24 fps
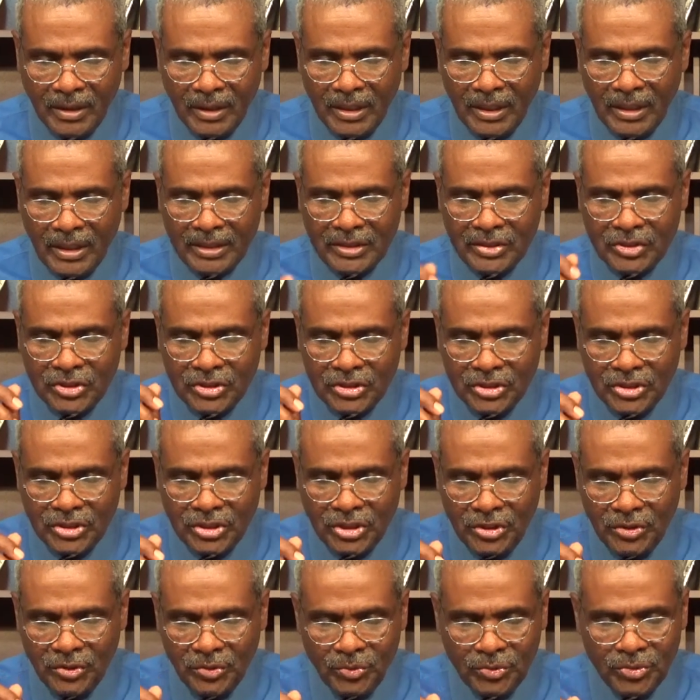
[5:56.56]

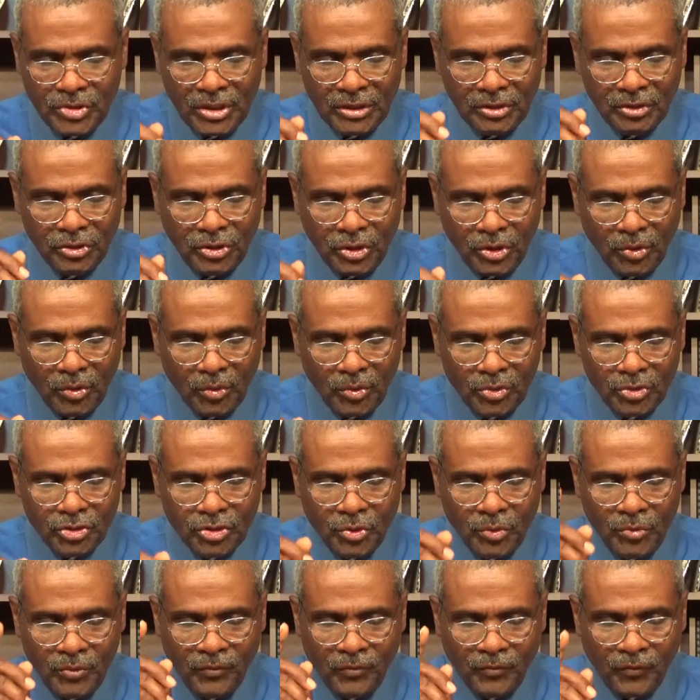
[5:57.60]
excusing those
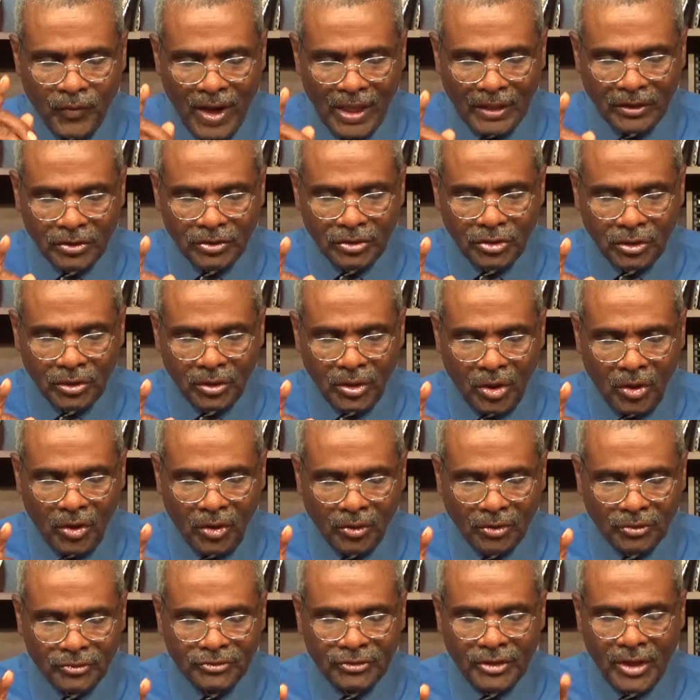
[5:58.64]
who follow the
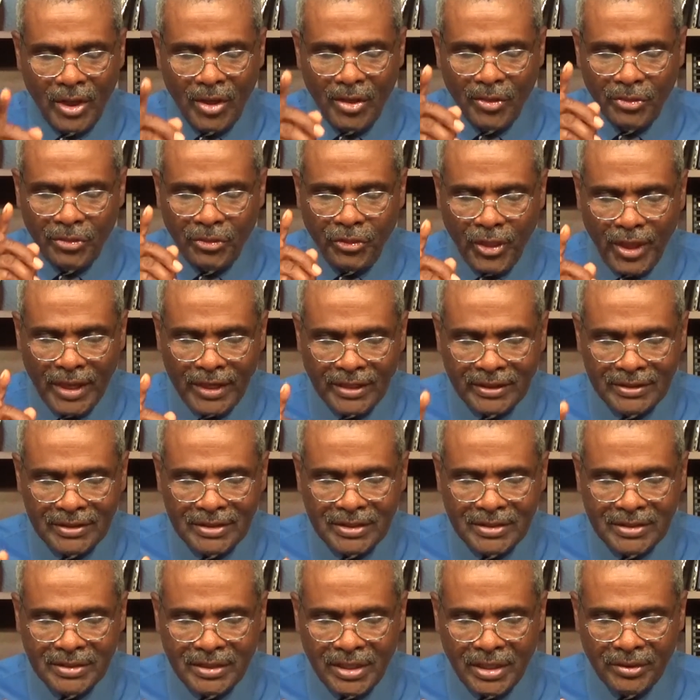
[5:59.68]
laws they
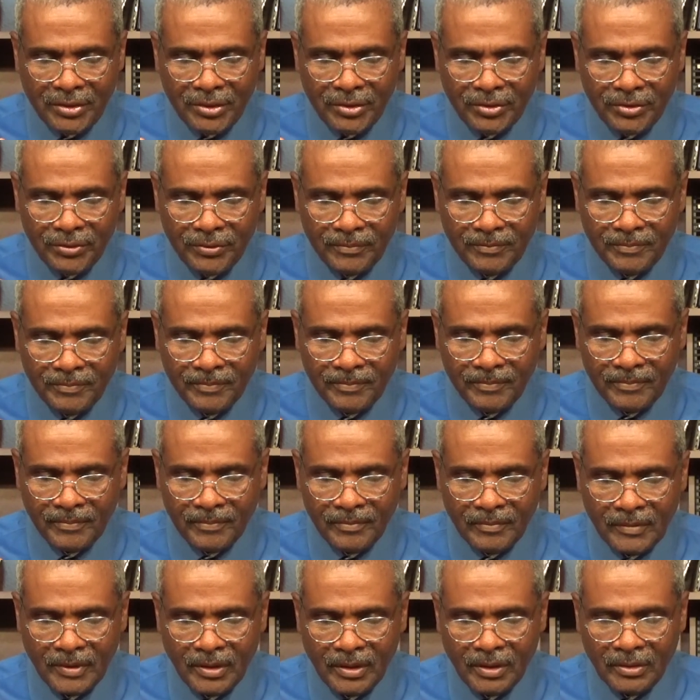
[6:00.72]
consider
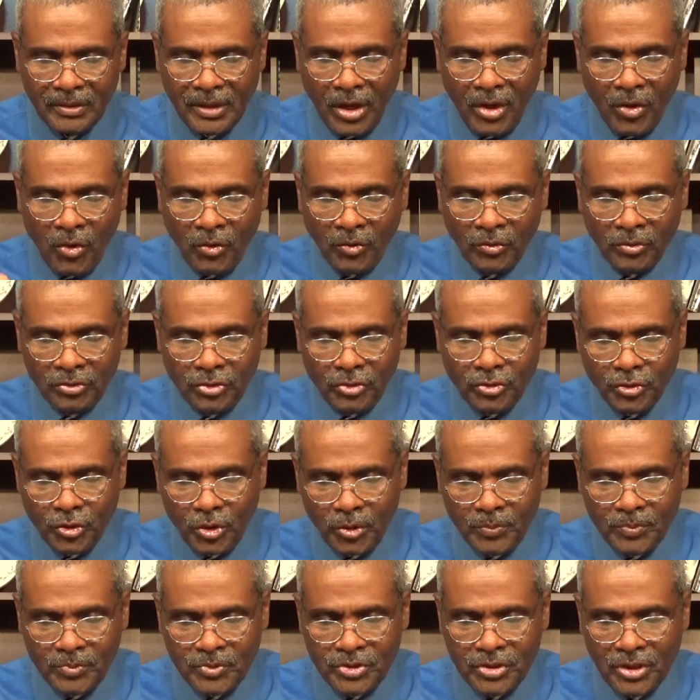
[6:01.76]
their own
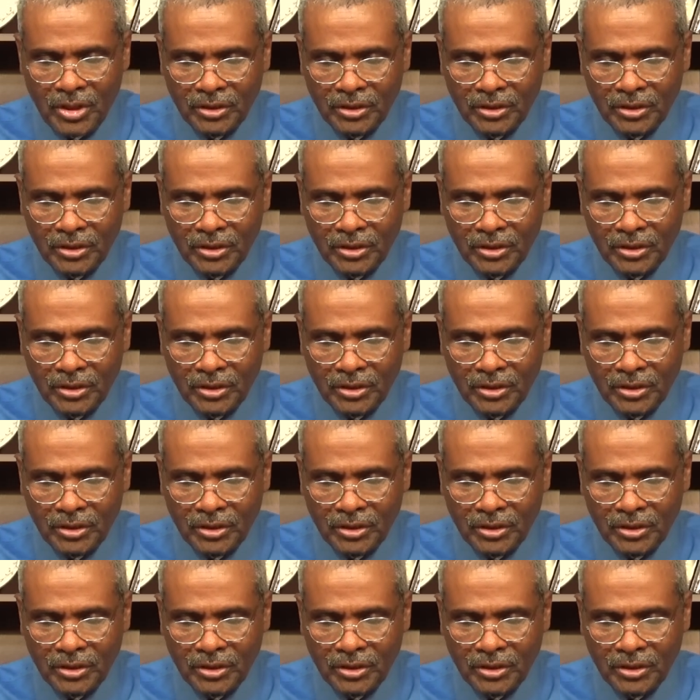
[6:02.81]
groups,